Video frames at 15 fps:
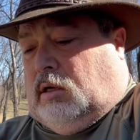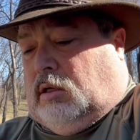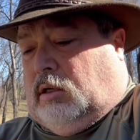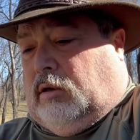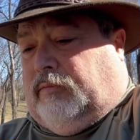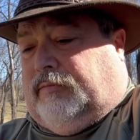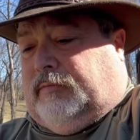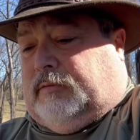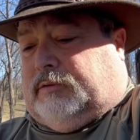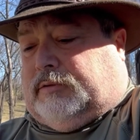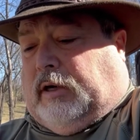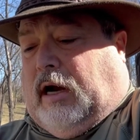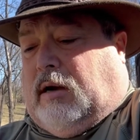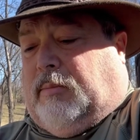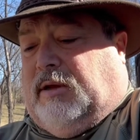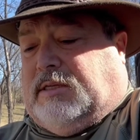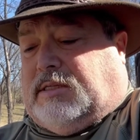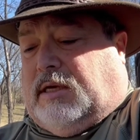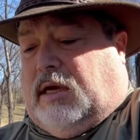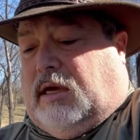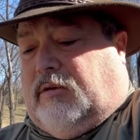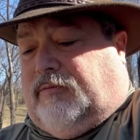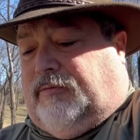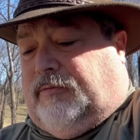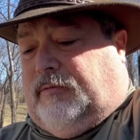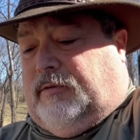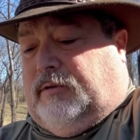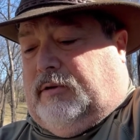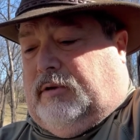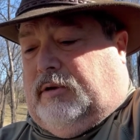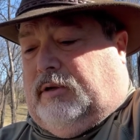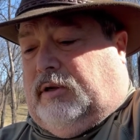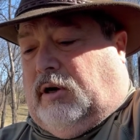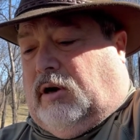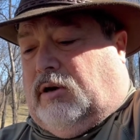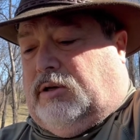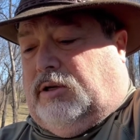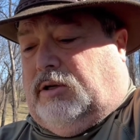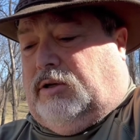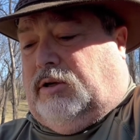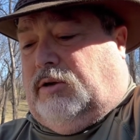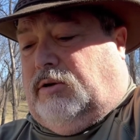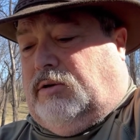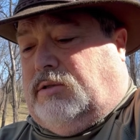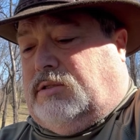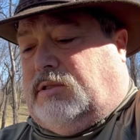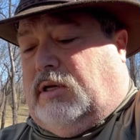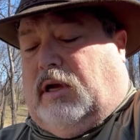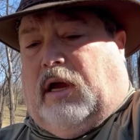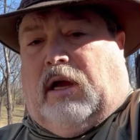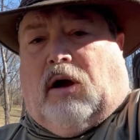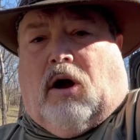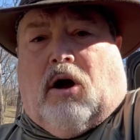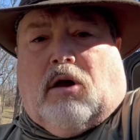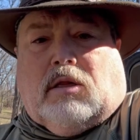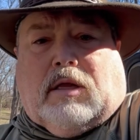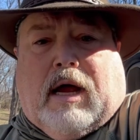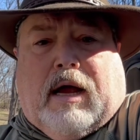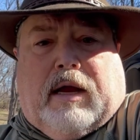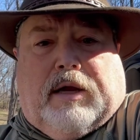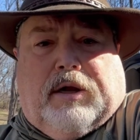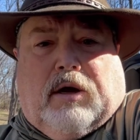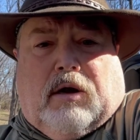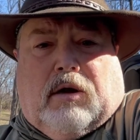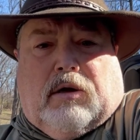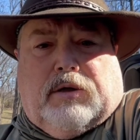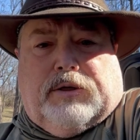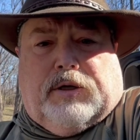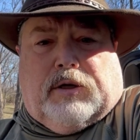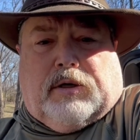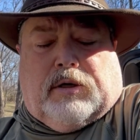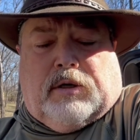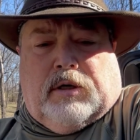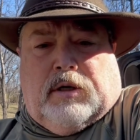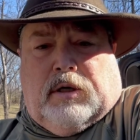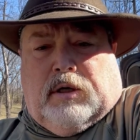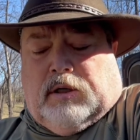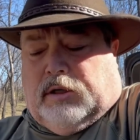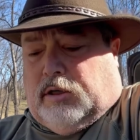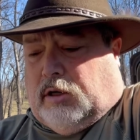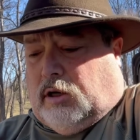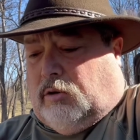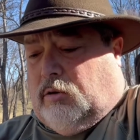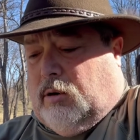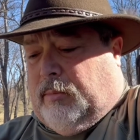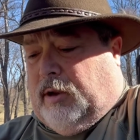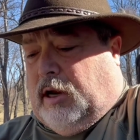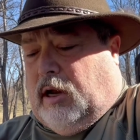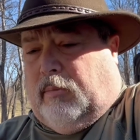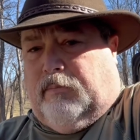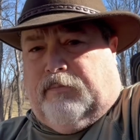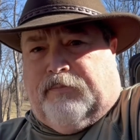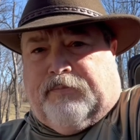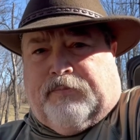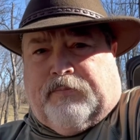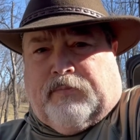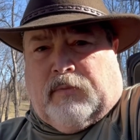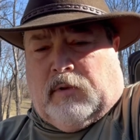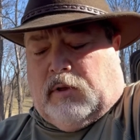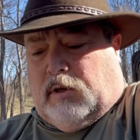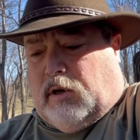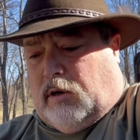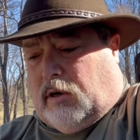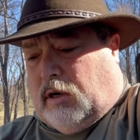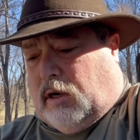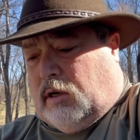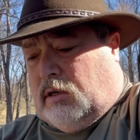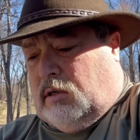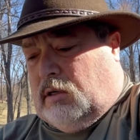if you're trying to be safe, and you use a haul line to haul your equipment up, your